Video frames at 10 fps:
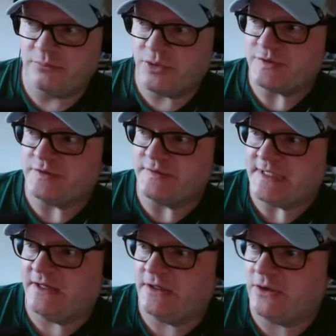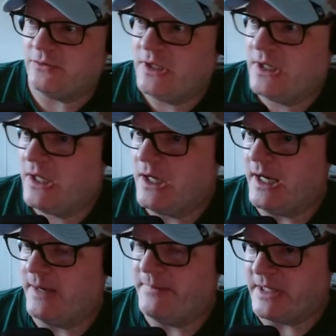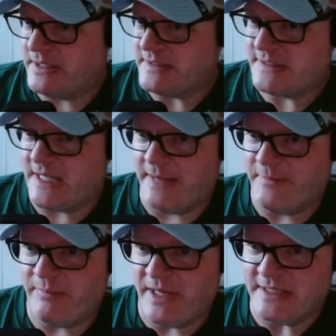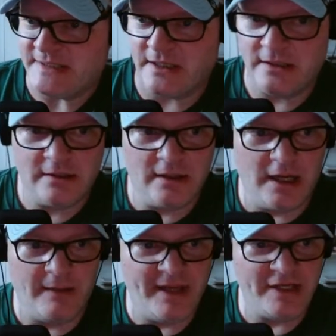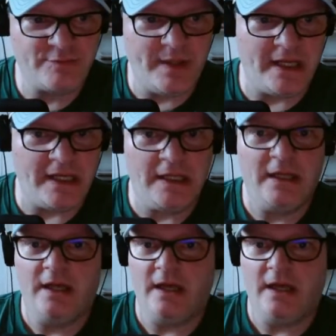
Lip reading: Personal side note, because I'm a basic beige Betty,